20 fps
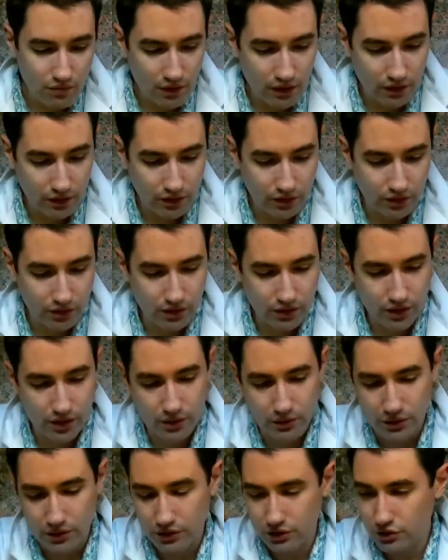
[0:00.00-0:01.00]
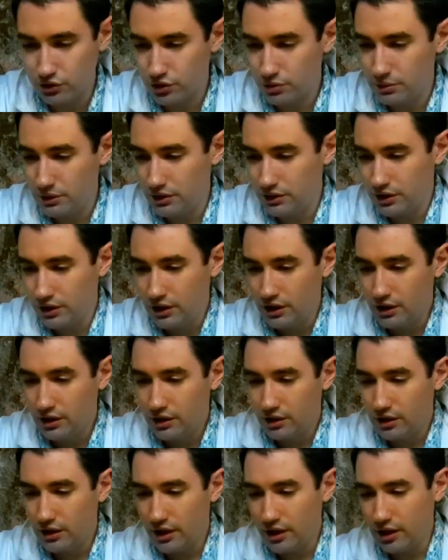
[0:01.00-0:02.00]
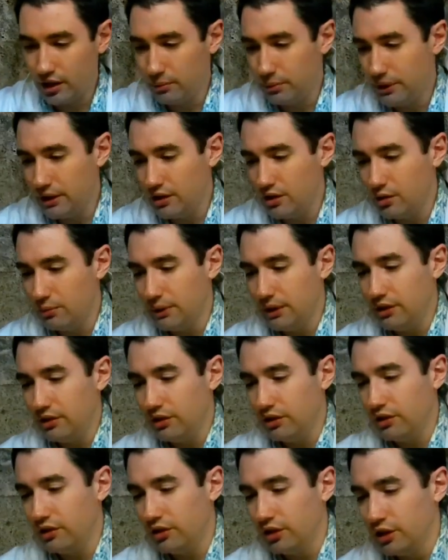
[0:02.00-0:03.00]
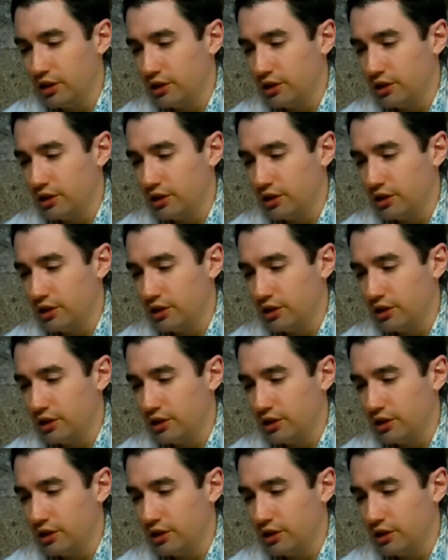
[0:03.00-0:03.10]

So I will distribute the jalapeno pieces